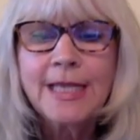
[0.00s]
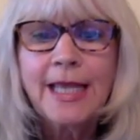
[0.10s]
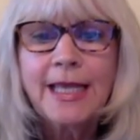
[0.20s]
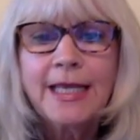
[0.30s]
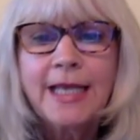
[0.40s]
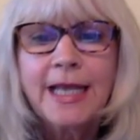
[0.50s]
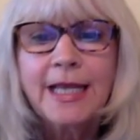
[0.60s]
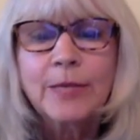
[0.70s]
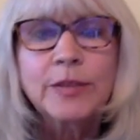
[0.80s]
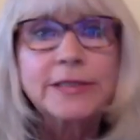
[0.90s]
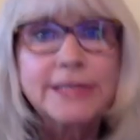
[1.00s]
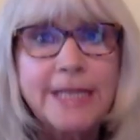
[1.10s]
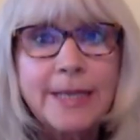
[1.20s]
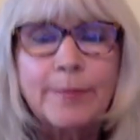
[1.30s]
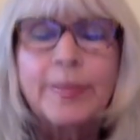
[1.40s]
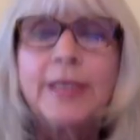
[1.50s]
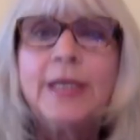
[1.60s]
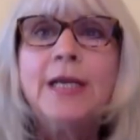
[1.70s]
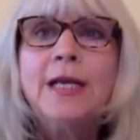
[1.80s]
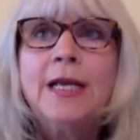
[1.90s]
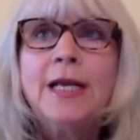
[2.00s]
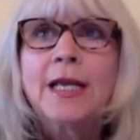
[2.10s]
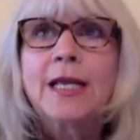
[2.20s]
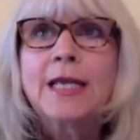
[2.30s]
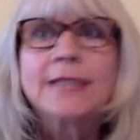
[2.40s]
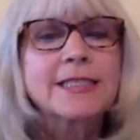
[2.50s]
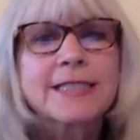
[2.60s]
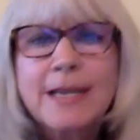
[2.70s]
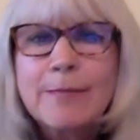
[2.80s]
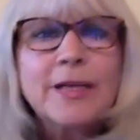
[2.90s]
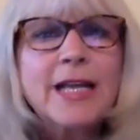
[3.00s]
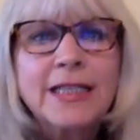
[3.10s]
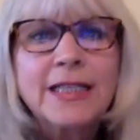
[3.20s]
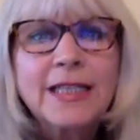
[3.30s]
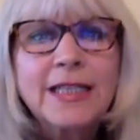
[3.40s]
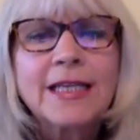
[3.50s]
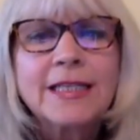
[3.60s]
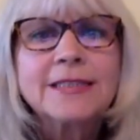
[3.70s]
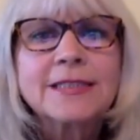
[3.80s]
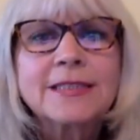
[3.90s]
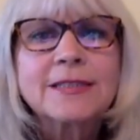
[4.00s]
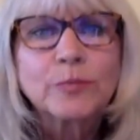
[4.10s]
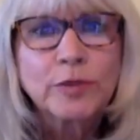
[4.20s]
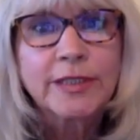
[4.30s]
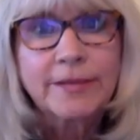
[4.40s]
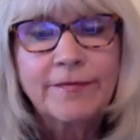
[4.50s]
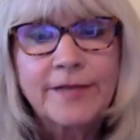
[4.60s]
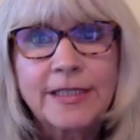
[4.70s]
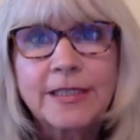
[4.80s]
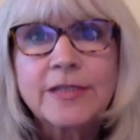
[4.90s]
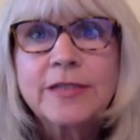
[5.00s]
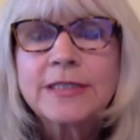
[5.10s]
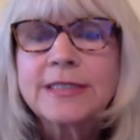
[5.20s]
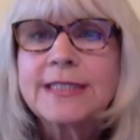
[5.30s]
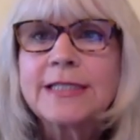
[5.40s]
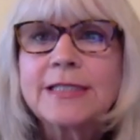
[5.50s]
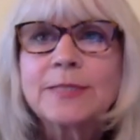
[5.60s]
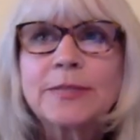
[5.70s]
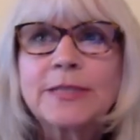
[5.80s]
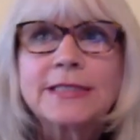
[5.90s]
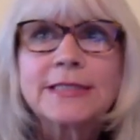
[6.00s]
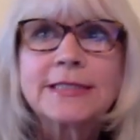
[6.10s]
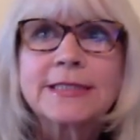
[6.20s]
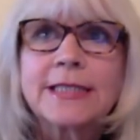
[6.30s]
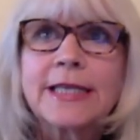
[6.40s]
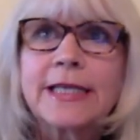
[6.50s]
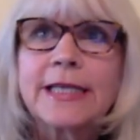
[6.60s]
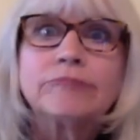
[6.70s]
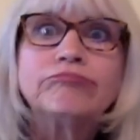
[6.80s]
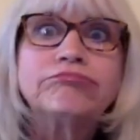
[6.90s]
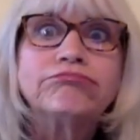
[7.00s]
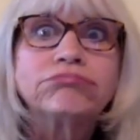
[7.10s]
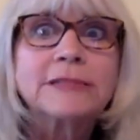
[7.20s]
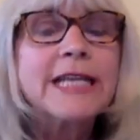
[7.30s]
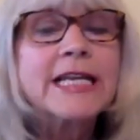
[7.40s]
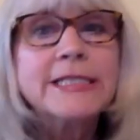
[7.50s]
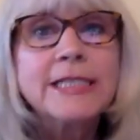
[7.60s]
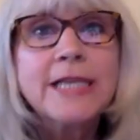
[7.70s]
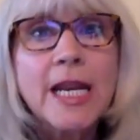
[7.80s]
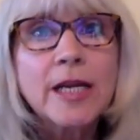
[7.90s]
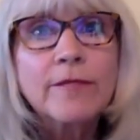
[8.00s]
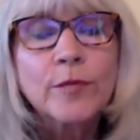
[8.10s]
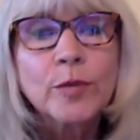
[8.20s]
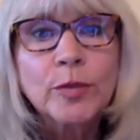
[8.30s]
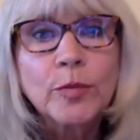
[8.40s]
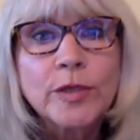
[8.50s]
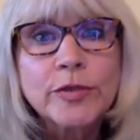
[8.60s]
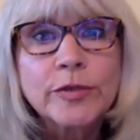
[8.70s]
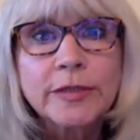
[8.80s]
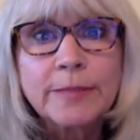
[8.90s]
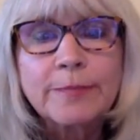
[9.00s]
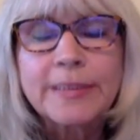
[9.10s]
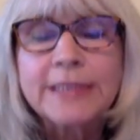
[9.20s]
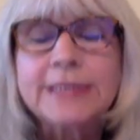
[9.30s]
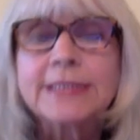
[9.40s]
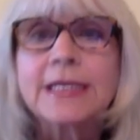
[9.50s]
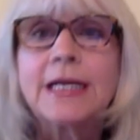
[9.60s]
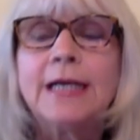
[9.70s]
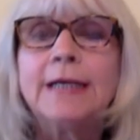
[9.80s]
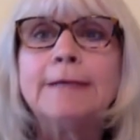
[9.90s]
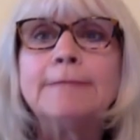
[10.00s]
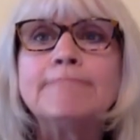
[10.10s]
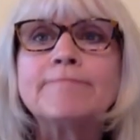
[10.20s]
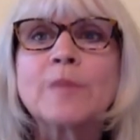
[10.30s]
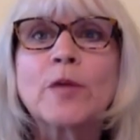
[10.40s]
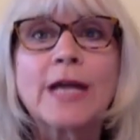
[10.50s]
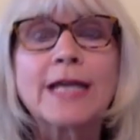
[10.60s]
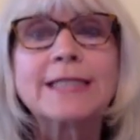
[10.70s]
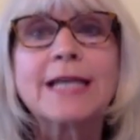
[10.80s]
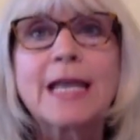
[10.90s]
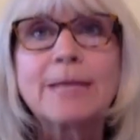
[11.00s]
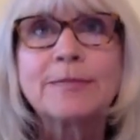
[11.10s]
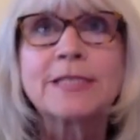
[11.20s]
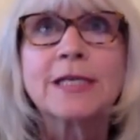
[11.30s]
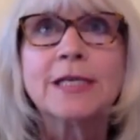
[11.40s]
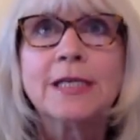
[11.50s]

and I would temp. And to temp in LA is really fun. You get sent to places like the 1984 Winter Olympics, um, where I typed